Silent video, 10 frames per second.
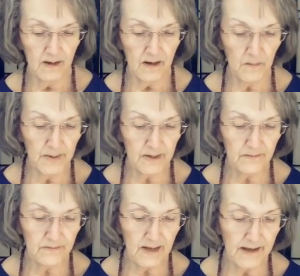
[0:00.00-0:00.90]
a
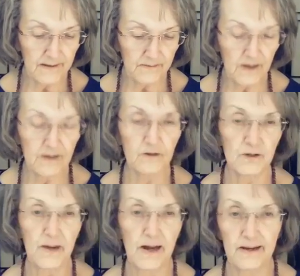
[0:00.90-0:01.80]
butterfly flutters
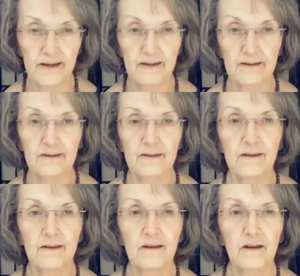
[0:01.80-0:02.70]
by,
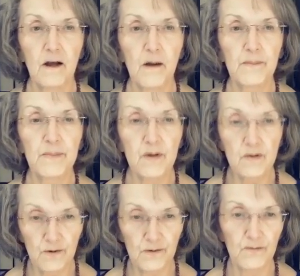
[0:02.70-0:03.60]
a
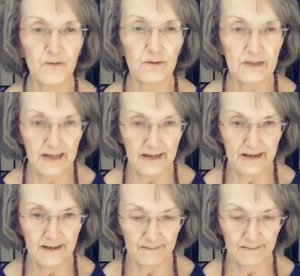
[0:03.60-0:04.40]
beautiful day.